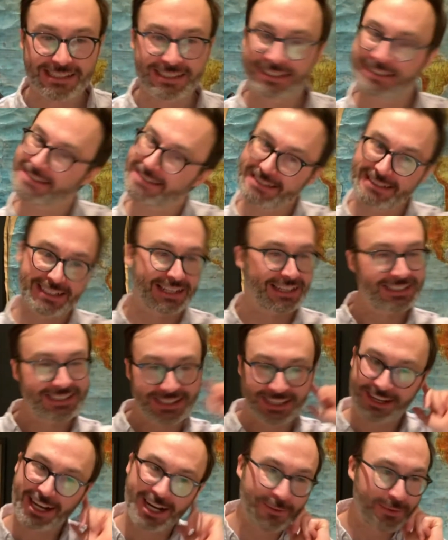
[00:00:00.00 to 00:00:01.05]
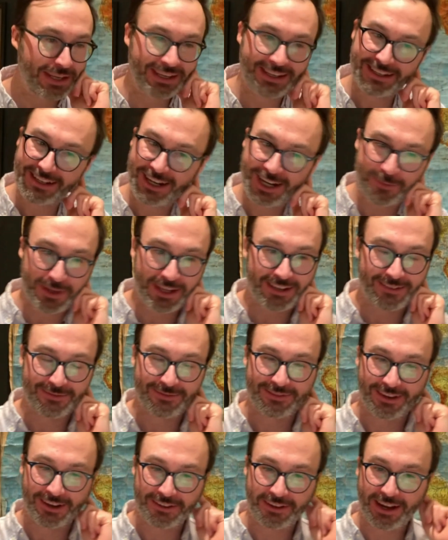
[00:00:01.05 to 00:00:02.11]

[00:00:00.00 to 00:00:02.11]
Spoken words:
No, you gotta be on